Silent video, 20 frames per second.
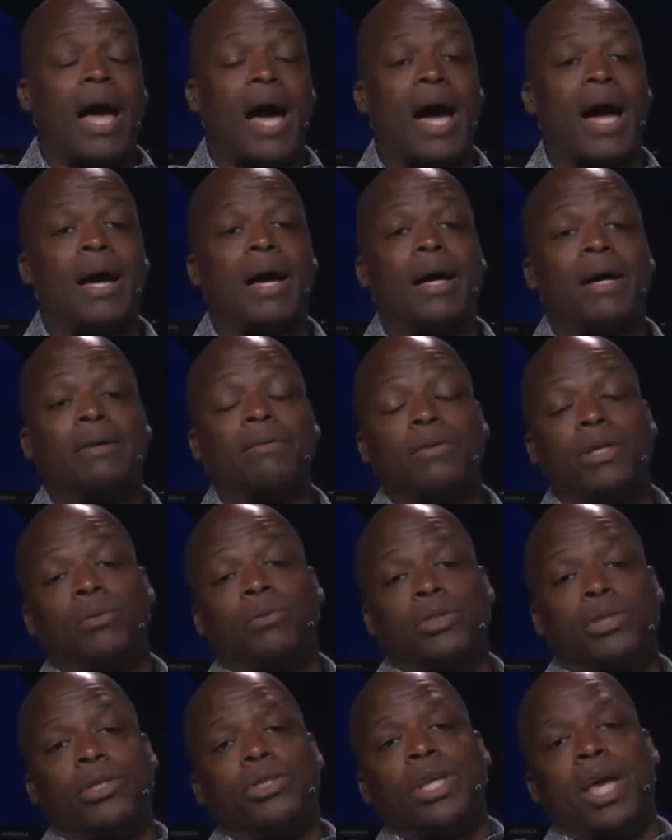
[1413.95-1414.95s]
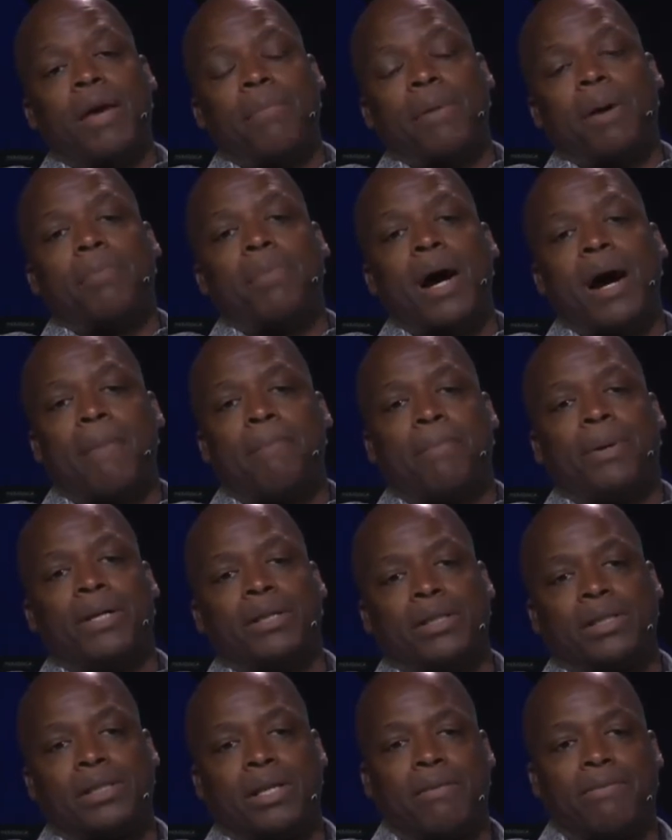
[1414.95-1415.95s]
it was a day my mom
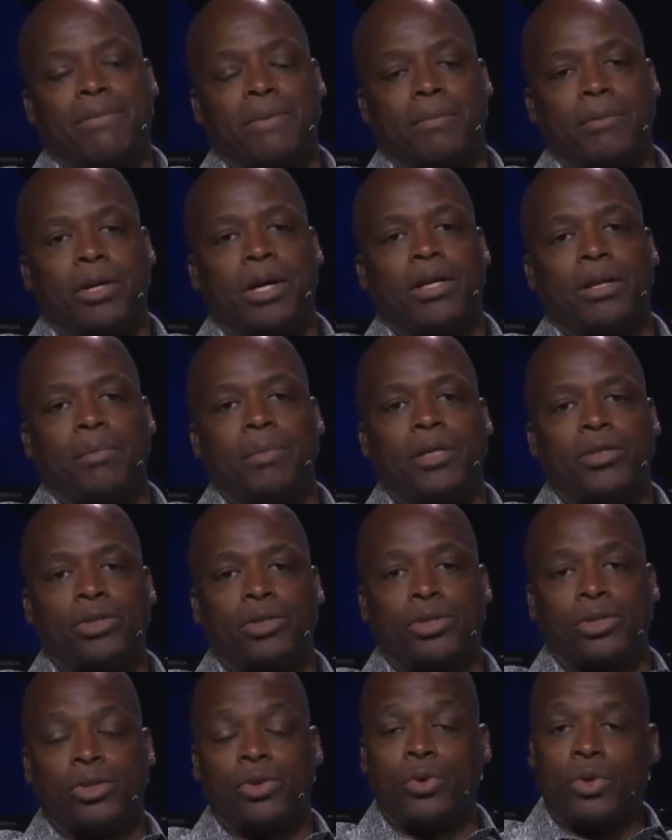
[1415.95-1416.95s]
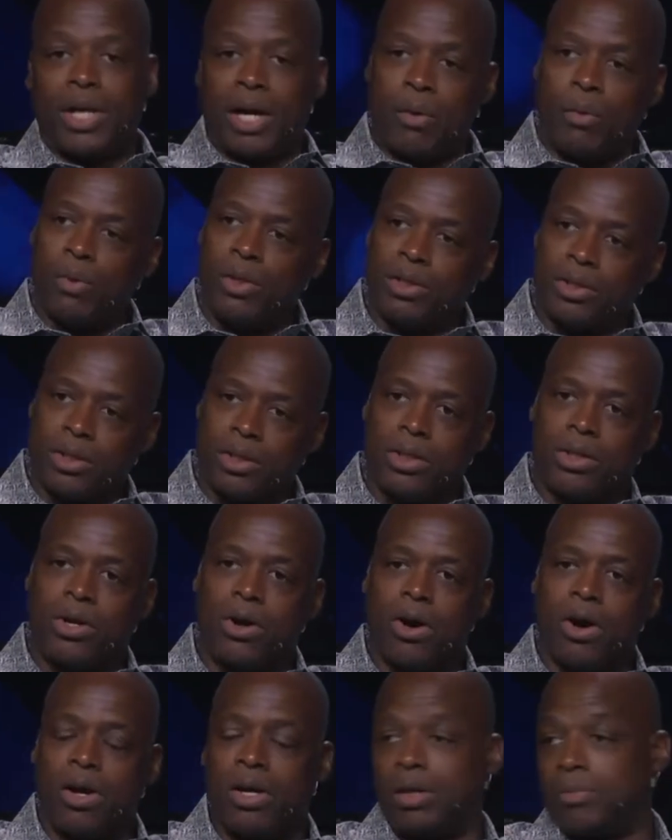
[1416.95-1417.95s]
picked us up from the elementary school, and I went to the
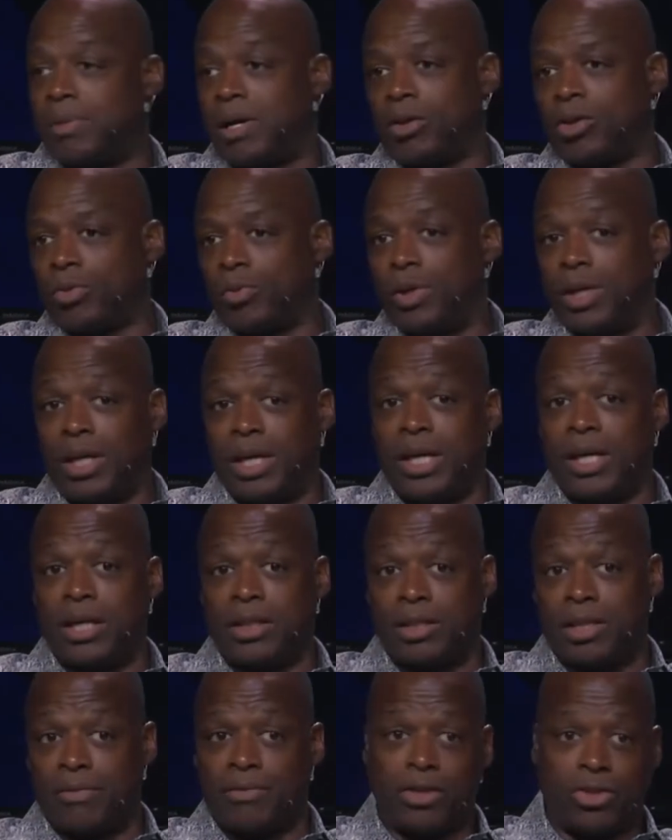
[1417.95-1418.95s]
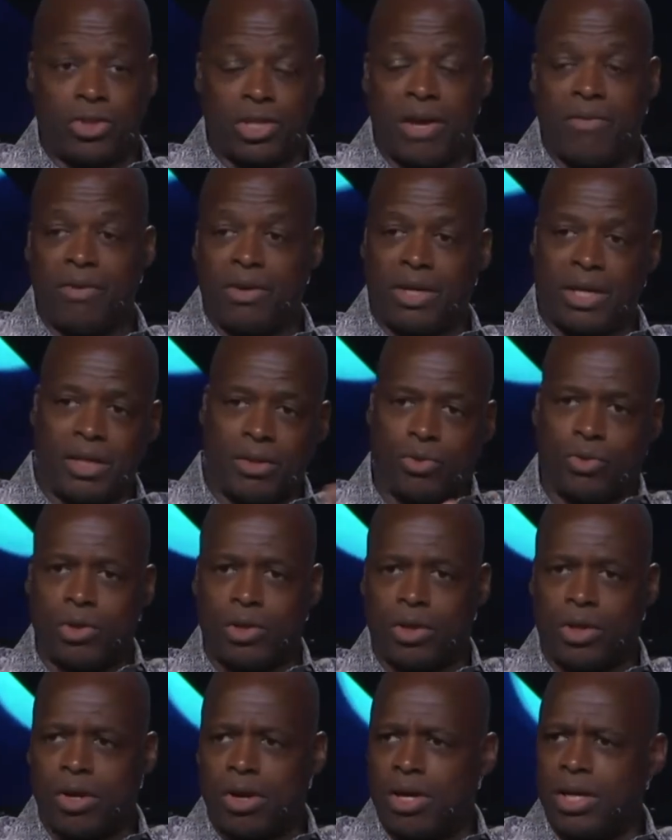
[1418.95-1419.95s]
car, and about three kids of the seven kids were
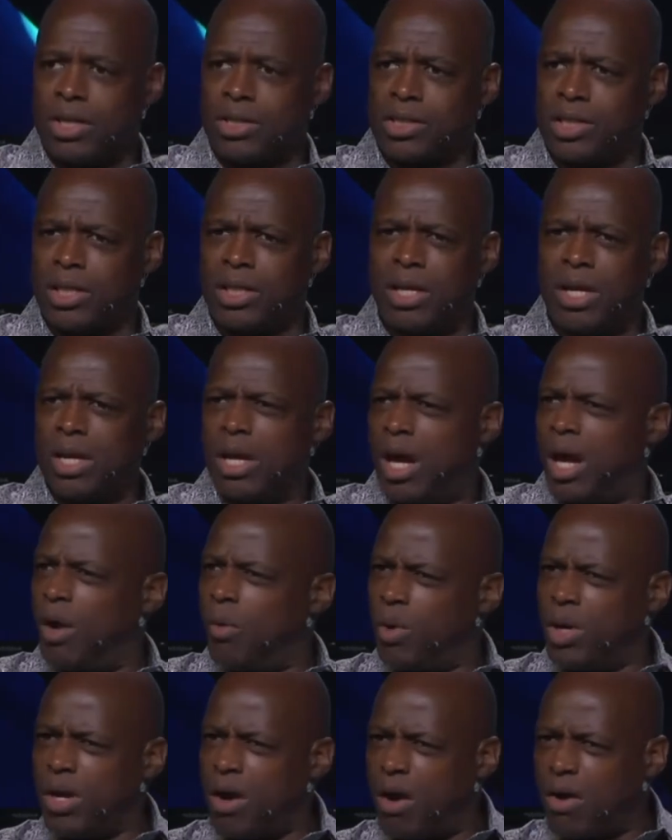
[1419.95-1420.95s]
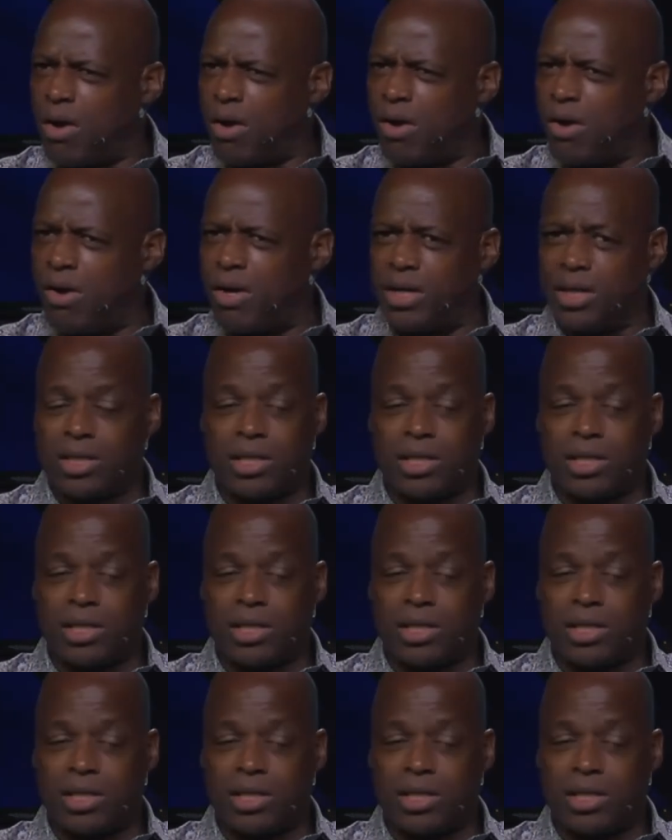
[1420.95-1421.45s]
in the car, and I said, "Hey, where y'all going?"